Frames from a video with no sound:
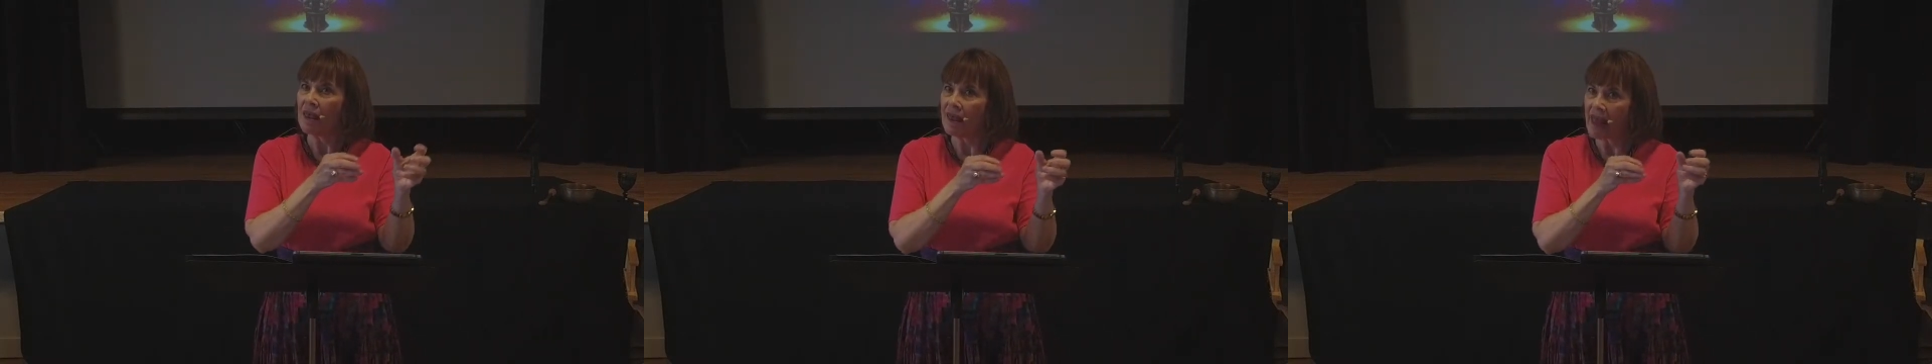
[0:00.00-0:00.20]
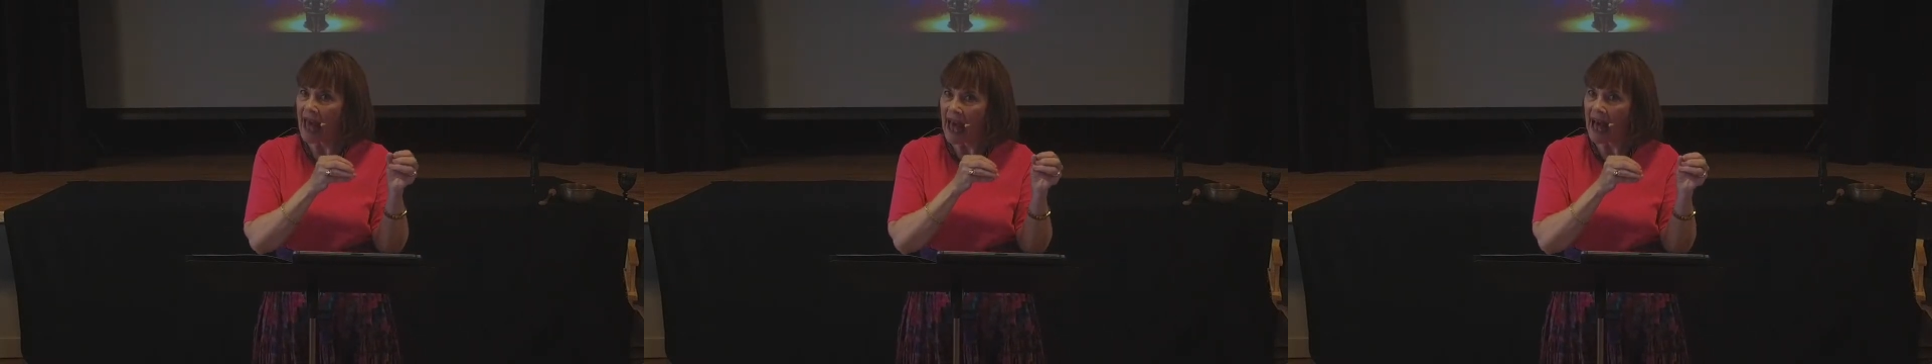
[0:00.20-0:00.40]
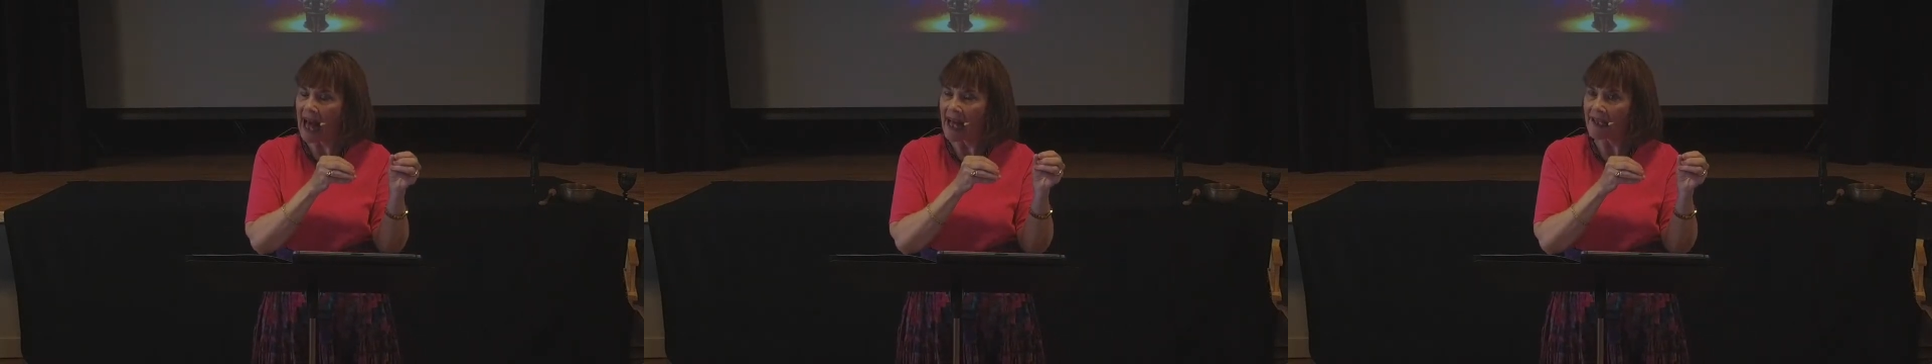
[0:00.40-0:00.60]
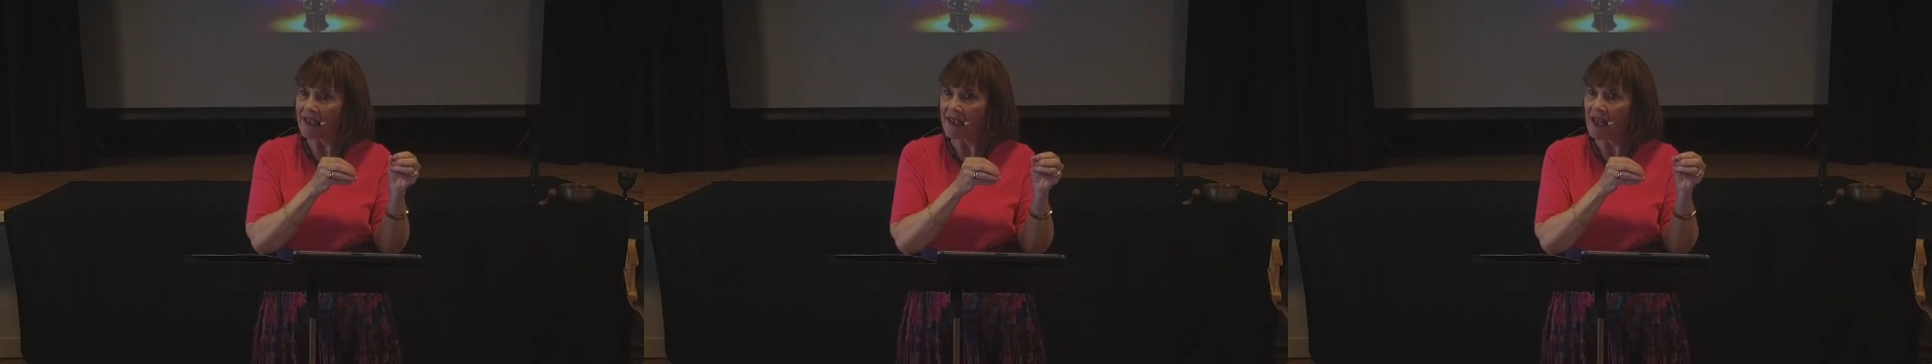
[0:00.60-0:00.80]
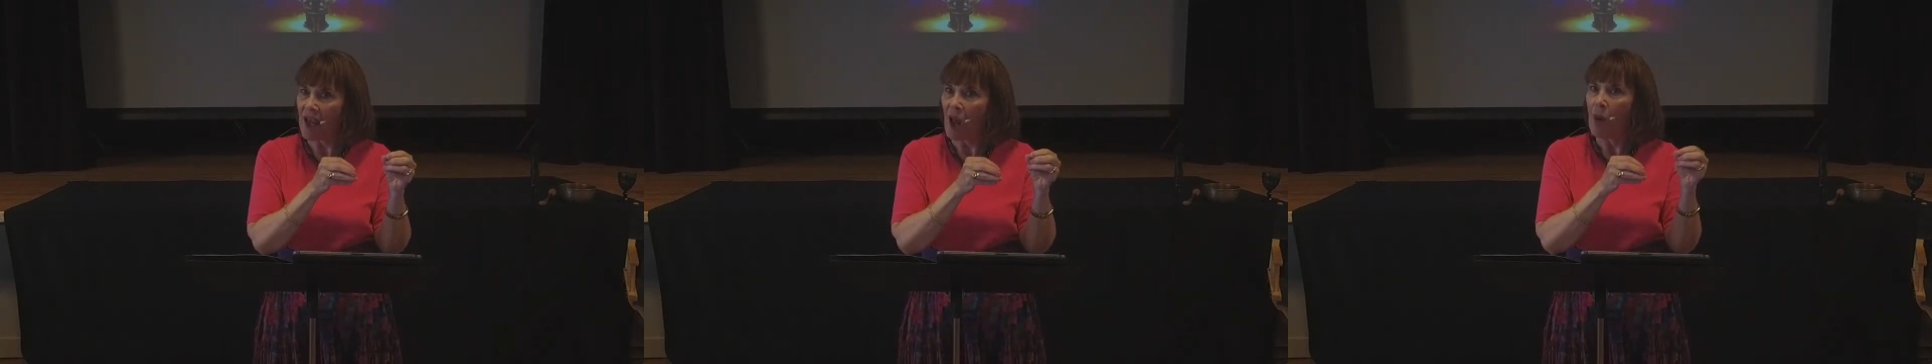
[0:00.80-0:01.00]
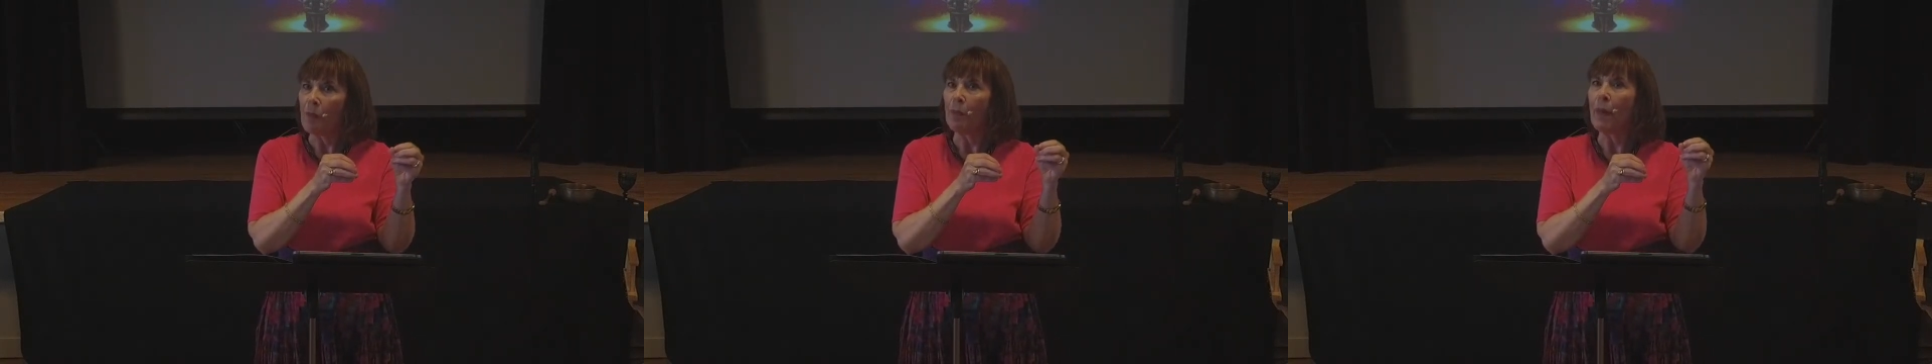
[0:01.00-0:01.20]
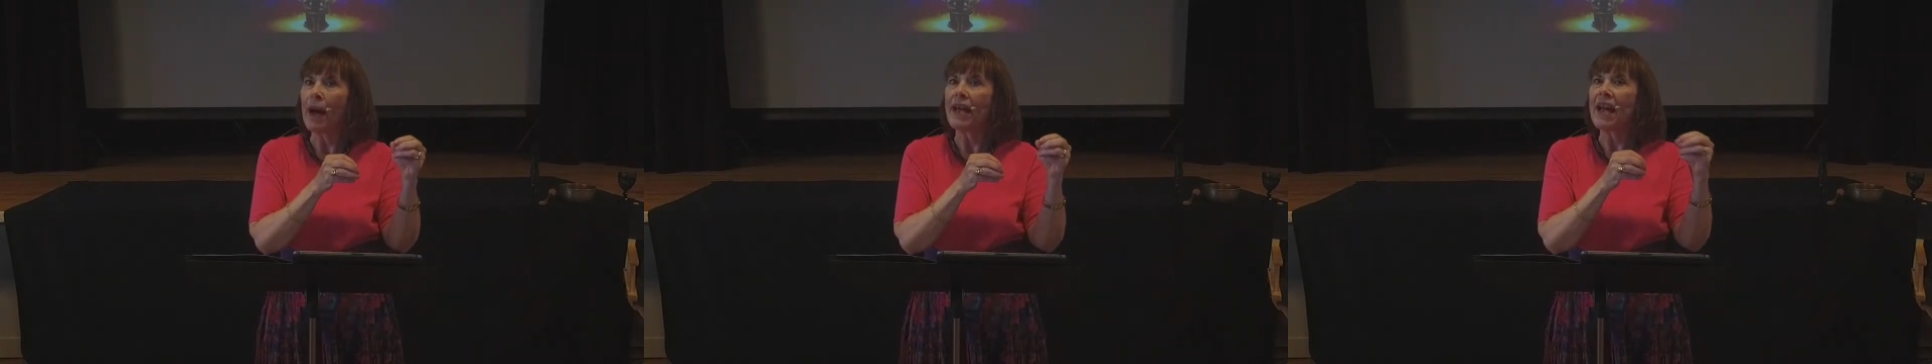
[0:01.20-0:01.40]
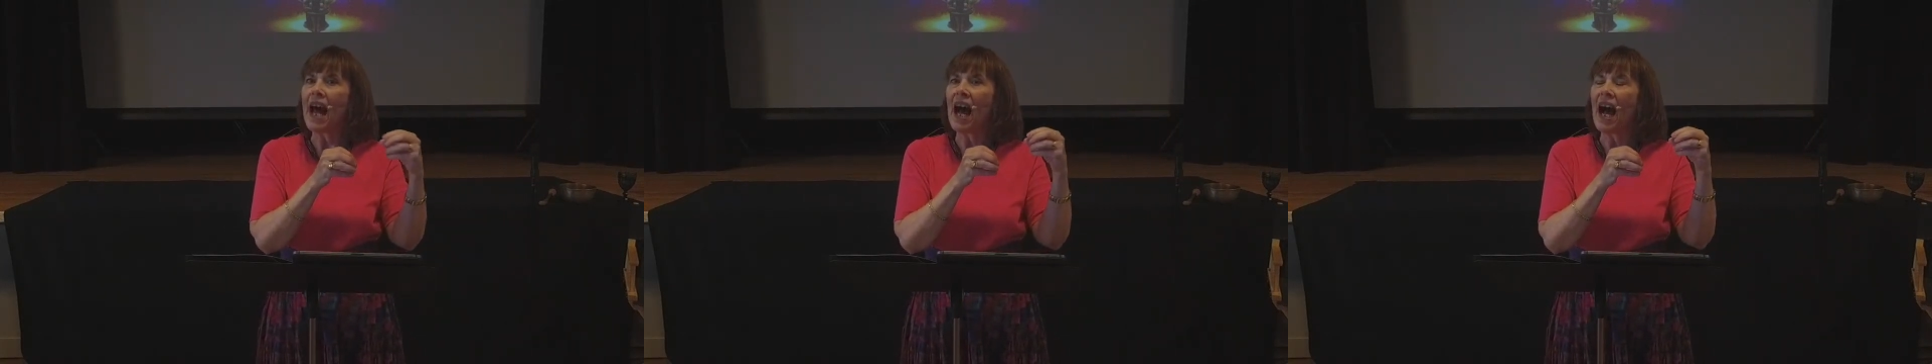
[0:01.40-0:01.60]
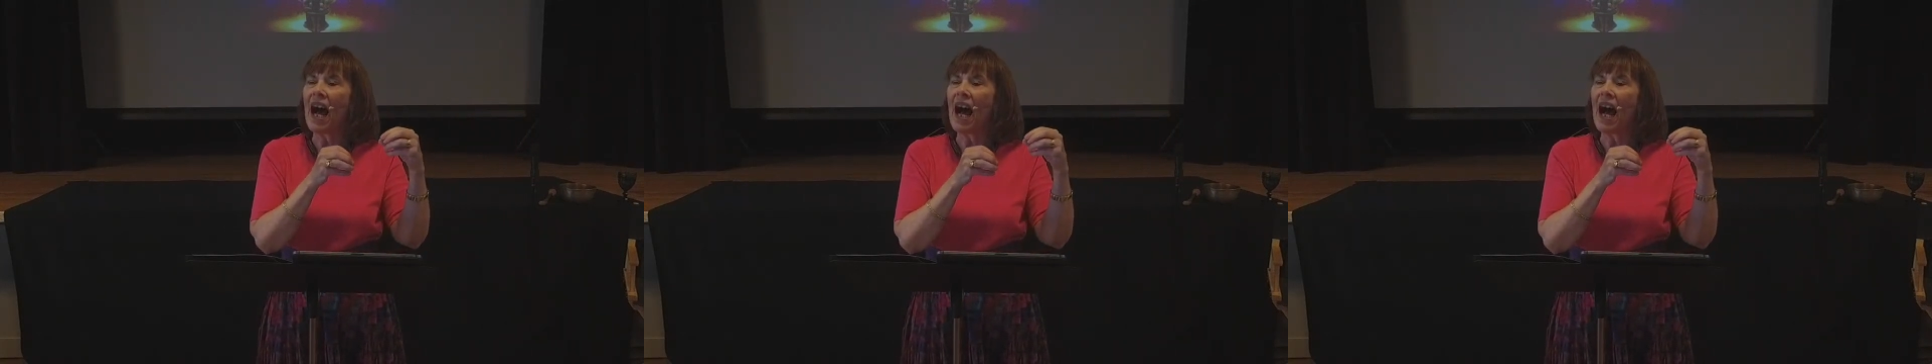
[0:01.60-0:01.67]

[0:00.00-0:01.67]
that, but